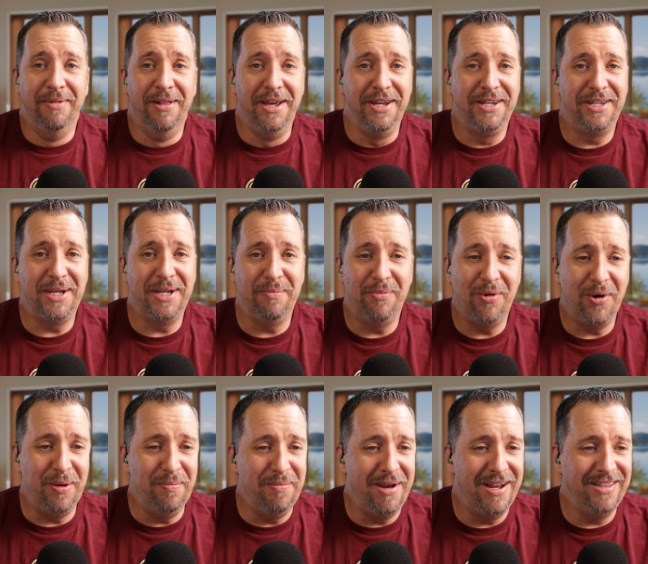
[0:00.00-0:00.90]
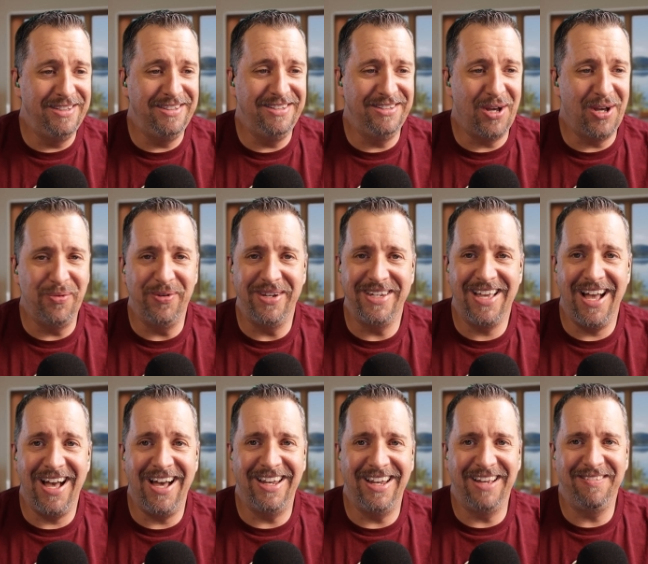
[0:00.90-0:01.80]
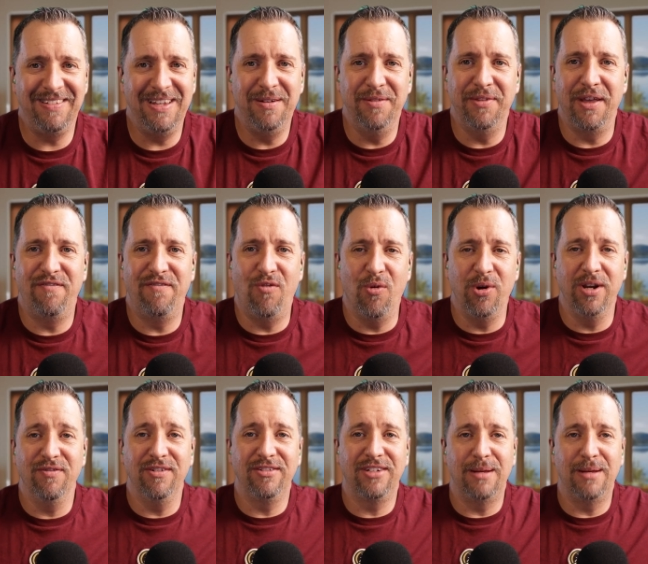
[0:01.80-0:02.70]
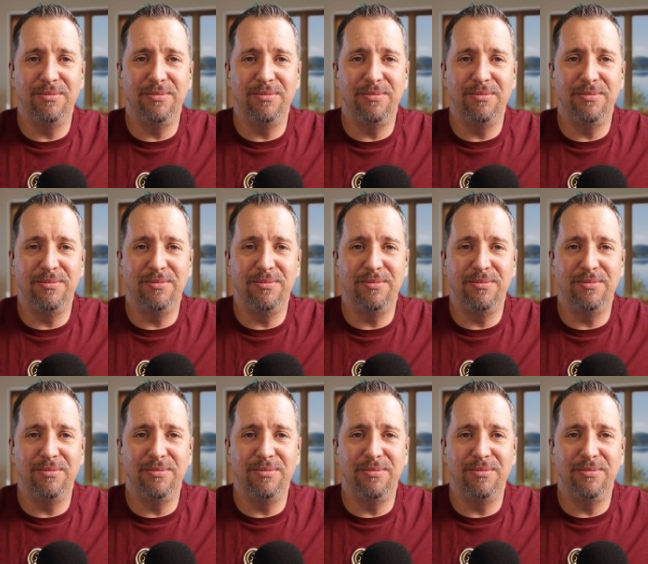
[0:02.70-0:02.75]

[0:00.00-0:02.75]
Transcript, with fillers: I'm like, come on, man, this is all we got. i give him like four different